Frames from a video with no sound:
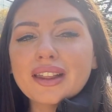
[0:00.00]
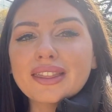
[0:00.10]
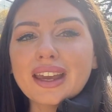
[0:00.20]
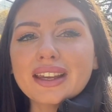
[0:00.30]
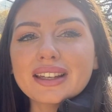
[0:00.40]

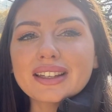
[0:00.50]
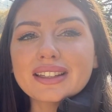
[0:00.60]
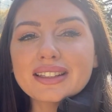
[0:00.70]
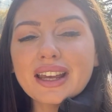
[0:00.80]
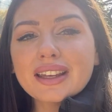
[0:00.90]
they
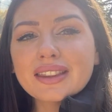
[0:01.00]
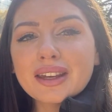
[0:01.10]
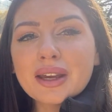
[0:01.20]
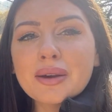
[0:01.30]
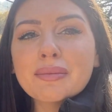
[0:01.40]
take
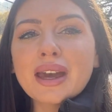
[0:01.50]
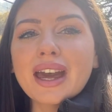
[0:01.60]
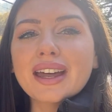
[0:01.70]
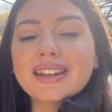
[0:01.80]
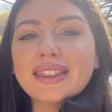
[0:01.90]
them
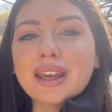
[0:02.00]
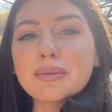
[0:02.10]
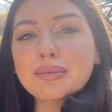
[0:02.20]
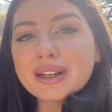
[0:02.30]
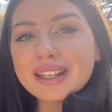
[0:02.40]
and they
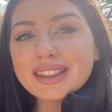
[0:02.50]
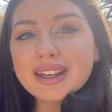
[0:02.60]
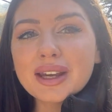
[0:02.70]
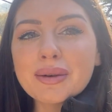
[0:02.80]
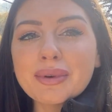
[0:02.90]
breed
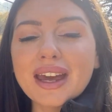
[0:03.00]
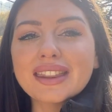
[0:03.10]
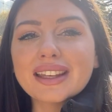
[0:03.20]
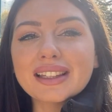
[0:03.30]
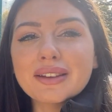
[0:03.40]
them and
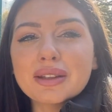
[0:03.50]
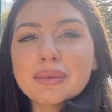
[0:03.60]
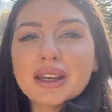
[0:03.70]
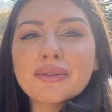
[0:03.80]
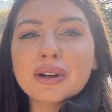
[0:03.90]
they leave them
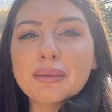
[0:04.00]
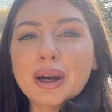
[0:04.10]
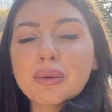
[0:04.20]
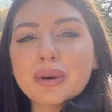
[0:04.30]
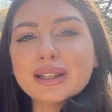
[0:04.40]
here for
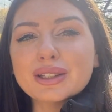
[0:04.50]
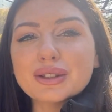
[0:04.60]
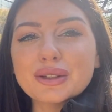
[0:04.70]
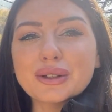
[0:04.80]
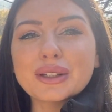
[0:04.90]
about 1 to
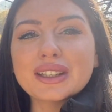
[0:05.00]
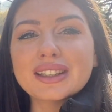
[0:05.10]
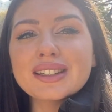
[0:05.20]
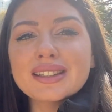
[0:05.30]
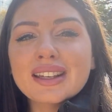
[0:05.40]
2
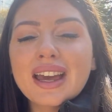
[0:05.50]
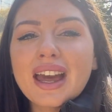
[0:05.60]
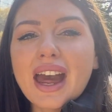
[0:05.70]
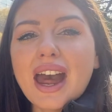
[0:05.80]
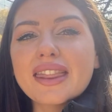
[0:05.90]
years
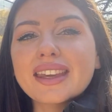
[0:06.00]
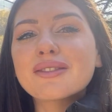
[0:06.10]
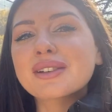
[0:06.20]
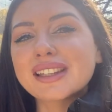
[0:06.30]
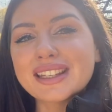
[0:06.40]
and then
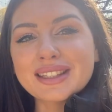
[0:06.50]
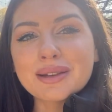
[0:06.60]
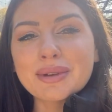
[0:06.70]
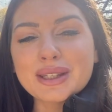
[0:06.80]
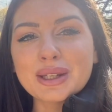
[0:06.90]
release
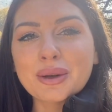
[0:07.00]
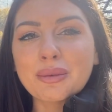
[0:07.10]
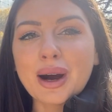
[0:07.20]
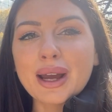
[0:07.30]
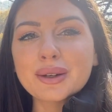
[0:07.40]
them into the
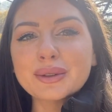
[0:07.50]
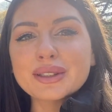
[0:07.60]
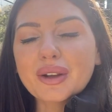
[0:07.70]
wild.